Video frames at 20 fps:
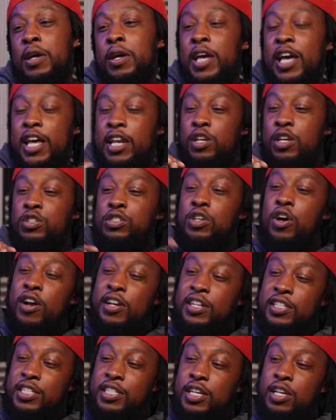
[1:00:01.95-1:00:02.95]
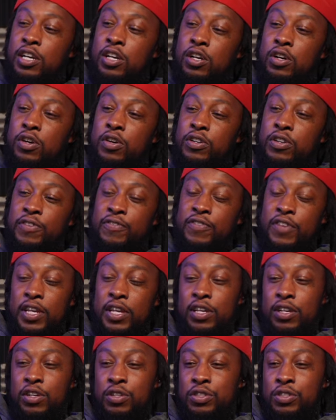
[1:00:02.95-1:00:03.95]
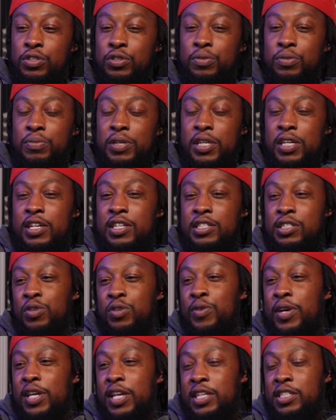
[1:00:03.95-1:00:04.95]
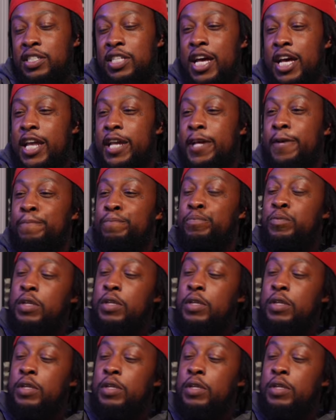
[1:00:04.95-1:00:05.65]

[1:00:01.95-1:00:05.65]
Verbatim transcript: and it was hard to tell on the video shoot because of the way they shot it.